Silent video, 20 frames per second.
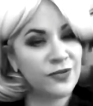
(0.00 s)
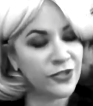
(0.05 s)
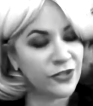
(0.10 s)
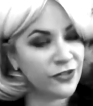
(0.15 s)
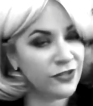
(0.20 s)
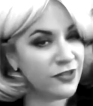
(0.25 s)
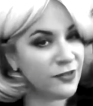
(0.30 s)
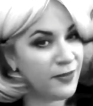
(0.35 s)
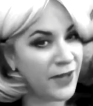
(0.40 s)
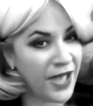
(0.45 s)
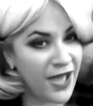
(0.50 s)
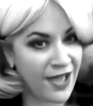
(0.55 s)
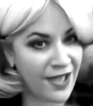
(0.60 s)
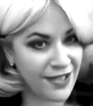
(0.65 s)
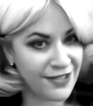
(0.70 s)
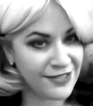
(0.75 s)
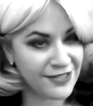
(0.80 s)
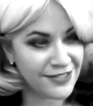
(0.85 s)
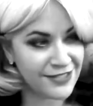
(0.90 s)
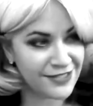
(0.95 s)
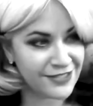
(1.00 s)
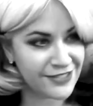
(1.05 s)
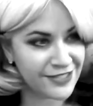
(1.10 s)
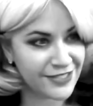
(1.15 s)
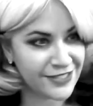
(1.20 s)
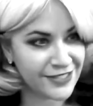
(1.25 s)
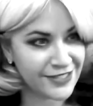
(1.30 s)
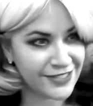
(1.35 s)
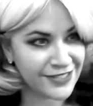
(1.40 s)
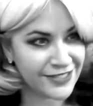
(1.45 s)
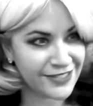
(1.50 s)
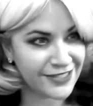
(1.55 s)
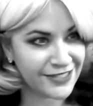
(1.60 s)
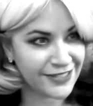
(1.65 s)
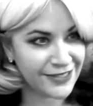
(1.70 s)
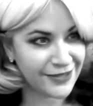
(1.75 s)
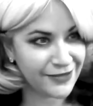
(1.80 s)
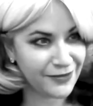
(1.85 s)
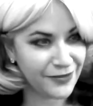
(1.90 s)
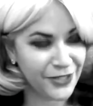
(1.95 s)
when you're in the past,
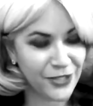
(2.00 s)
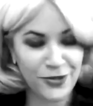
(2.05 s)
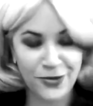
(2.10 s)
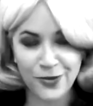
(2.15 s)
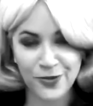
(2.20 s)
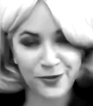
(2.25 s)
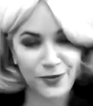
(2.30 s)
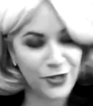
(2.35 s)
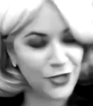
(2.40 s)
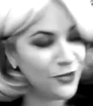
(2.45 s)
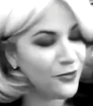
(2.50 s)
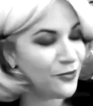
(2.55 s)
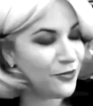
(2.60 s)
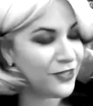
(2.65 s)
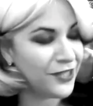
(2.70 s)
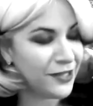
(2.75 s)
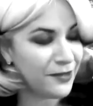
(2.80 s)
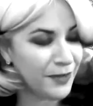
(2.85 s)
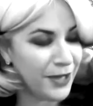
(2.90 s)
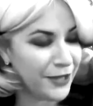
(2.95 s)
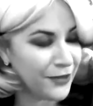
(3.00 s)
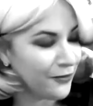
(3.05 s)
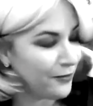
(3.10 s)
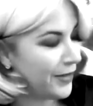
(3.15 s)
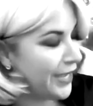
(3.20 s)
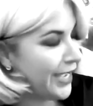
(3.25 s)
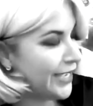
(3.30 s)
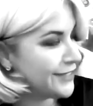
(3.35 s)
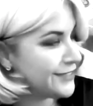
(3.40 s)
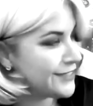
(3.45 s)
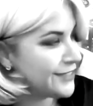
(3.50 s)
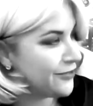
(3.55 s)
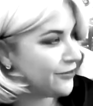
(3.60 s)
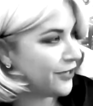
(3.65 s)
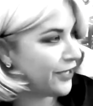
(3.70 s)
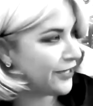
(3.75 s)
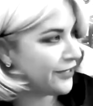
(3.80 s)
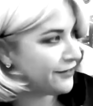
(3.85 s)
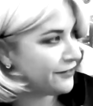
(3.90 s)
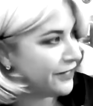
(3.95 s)
when you're when you think about your past and you
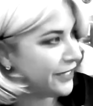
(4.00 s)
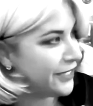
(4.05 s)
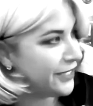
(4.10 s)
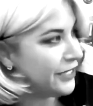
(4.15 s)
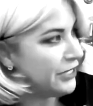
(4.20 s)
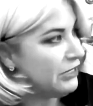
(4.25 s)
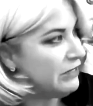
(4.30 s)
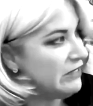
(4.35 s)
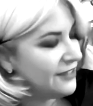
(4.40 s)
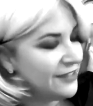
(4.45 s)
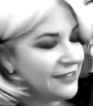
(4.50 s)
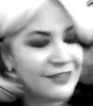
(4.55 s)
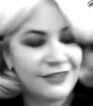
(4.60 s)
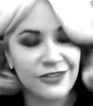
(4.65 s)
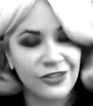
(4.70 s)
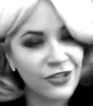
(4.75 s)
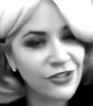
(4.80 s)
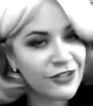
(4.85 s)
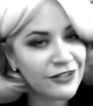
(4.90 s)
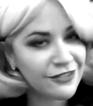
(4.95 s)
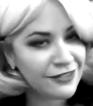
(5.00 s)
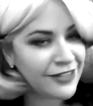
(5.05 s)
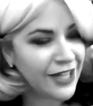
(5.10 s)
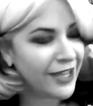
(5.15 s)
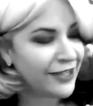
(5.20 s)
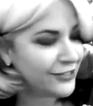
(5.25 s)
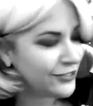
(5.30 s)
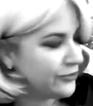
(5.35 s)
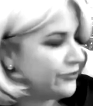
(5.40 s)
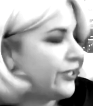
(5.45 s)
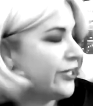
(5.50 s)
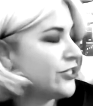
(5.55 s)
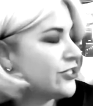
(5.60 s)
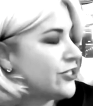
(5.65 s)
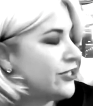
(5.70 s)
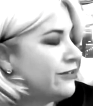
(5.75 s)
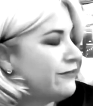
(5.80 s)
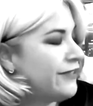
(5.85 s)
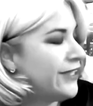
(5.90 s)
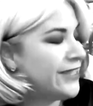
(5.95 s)
kind of like look that
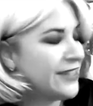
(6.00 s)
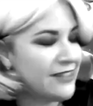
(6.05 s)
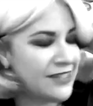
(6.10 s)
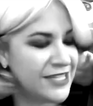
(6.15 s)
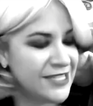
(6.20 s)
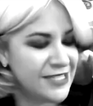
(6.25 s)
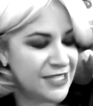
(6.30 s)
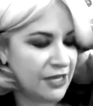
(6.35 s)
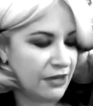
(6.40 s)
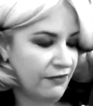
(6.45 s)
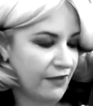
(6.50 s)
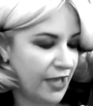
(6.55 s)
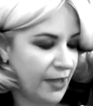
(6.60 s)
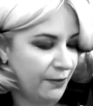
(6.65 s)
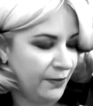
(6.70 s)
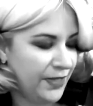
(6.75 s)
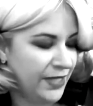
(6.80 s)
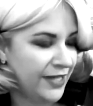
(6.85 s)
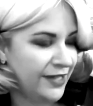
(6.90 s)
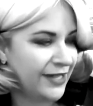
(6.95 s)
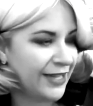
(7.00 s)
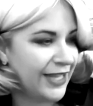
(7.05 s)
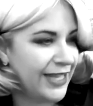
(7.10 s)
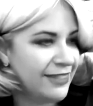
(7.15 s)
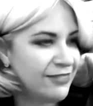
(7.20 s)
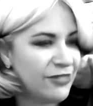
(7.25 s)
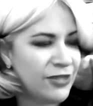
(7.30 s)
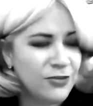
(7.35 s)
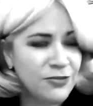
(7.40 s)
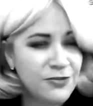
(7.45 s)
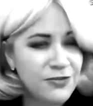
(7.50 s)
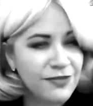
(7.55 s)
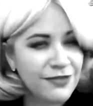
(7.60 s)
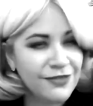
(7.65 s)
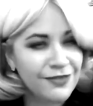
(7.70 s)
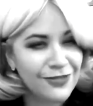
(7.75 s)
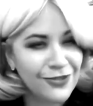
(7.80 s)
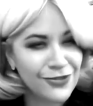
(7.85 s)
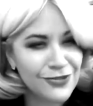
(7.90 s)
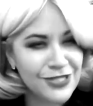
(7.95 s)
direction of like the things that have happened, it, those
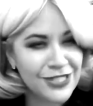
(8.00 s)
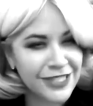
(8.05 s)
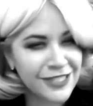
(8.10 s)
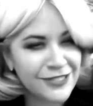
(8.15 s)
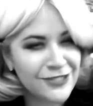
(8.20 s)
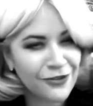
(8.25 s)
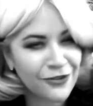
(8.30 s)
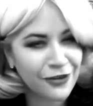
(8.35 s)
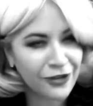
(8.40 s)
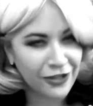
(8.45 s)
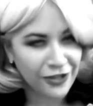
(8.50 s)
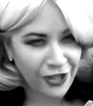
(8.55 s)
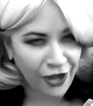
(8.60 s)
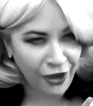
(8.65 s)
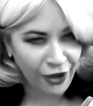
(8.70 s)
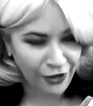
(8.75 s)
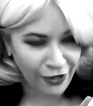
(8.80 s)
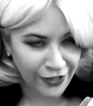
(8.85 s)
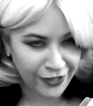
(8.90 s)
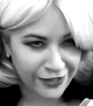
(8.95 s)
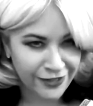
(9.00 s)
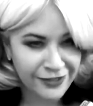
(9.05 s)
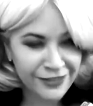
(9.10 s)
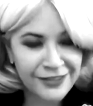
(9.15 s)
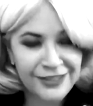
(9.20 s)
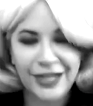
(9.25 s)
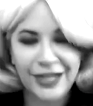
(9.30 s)
those things are gone.